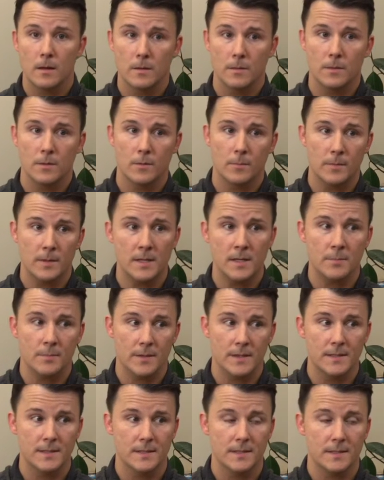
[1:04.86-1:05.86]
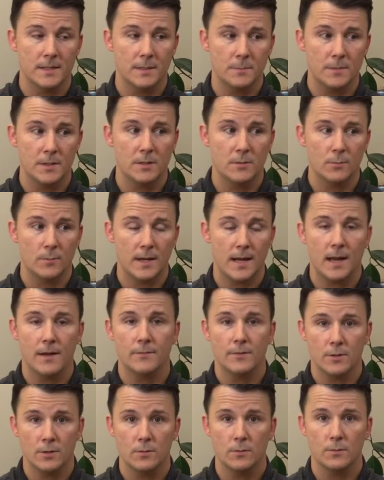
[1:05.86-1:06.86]
there are plenty of places in this piece where we
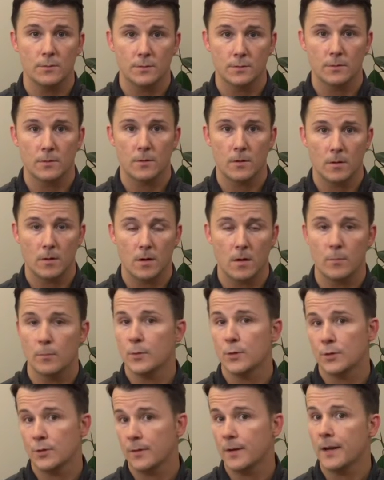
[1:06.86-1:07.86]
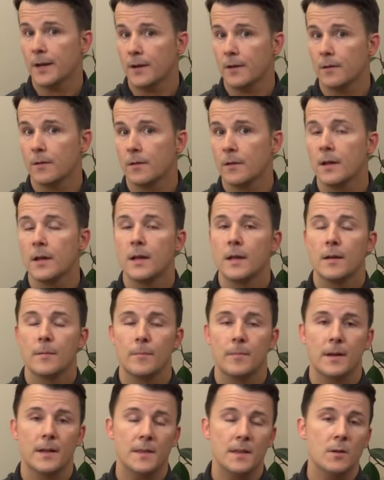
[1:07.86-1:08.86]
have to use our embouchure and air.
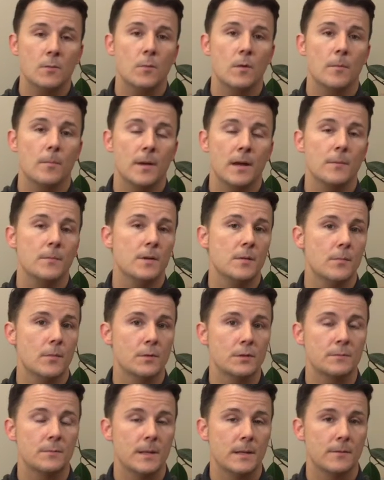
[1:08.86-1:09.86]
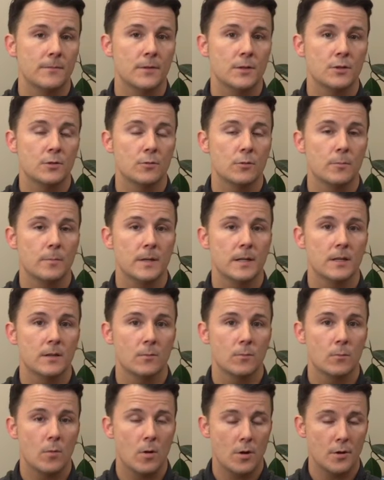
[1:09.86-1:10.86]
But I think what might be most beneficial would be to
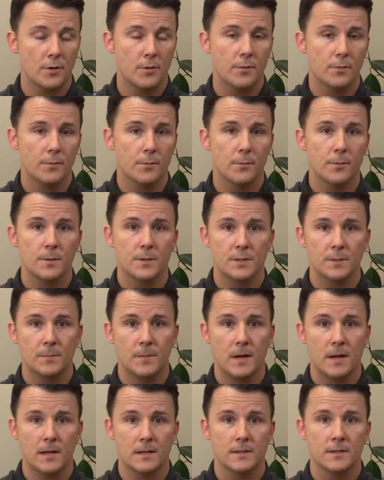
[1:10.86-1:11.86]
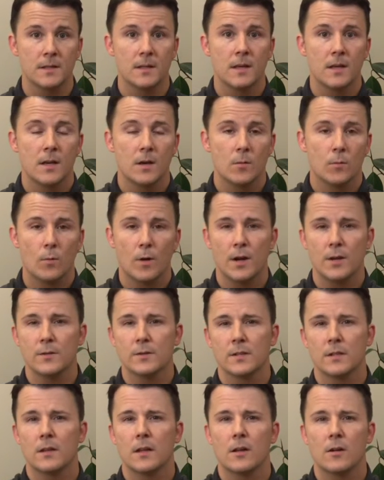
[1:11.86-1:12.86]
walk you through the spots where I use
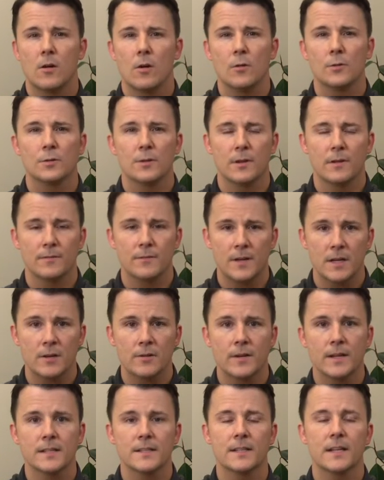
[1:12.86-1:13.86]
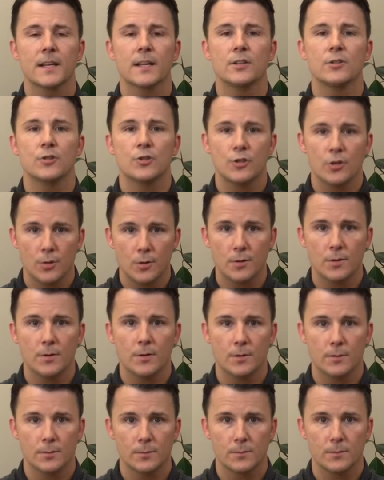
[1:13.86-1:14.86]
a lot of alternate fingerings, and I can show you
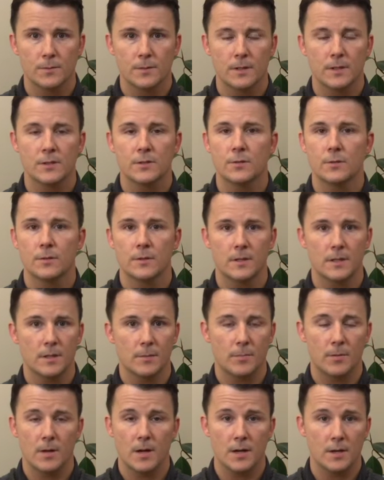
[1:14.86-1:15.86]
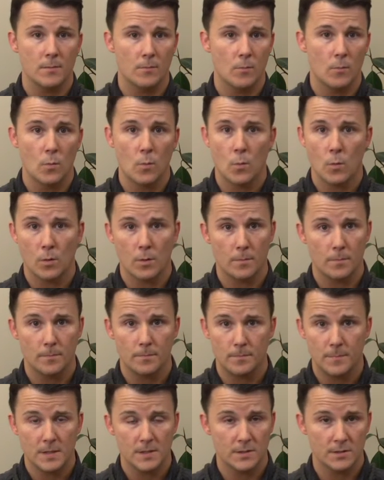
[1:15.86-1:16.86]
those. They certainly apply to more
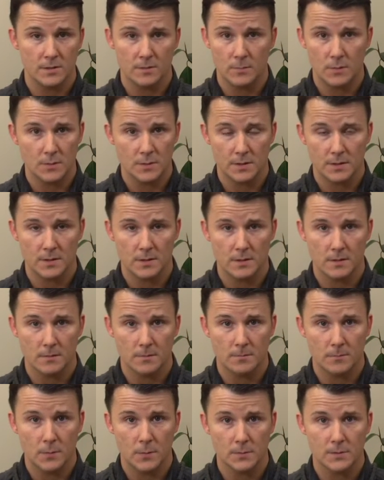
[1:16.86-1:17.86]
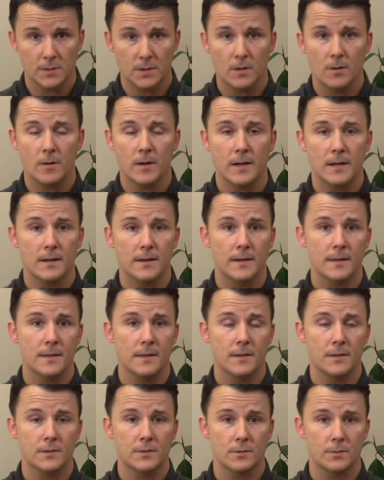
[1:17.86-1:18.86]
pieces of music than the Bozza Aria, and
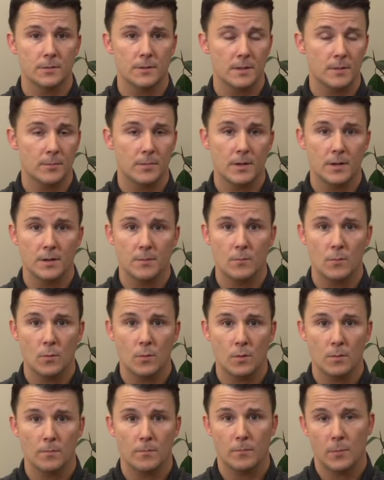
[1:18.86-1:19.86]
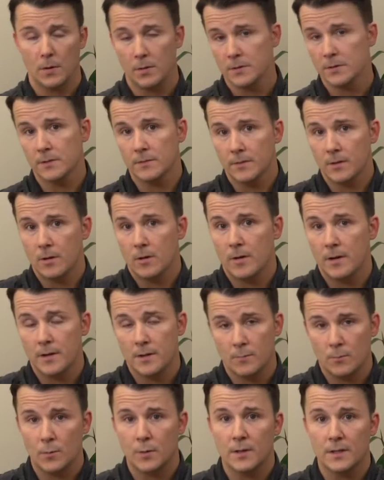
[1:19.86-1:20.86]
they certainly apply to more parts of the aria
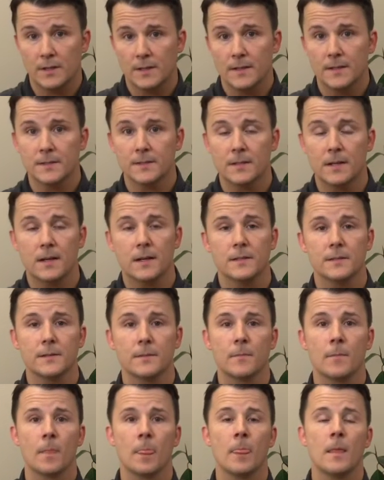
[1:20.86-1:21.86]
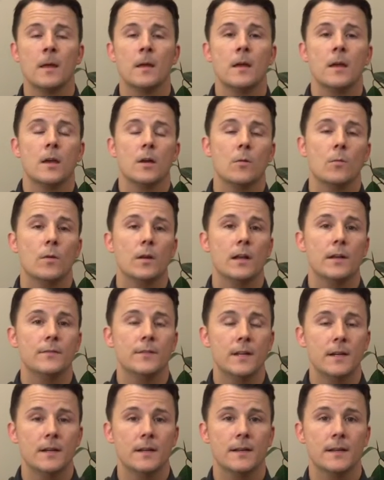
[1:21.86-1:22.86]
than we're going to discuss. What I've
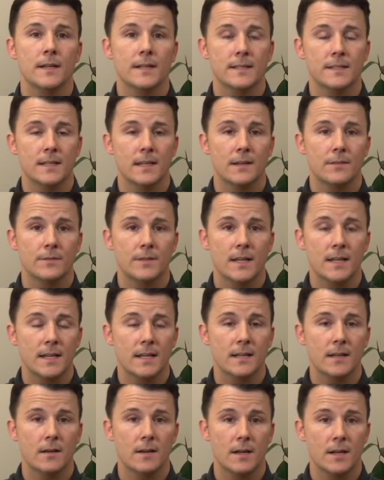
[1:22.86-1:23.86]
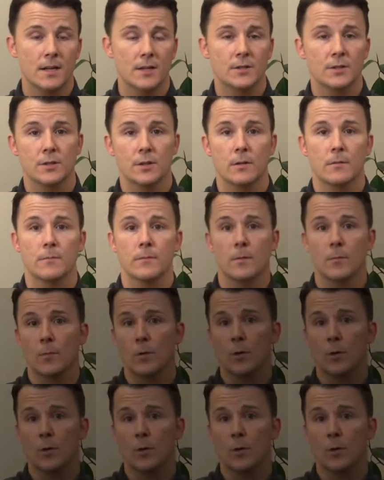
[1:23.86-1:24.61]
done is I've taken out an excerpt from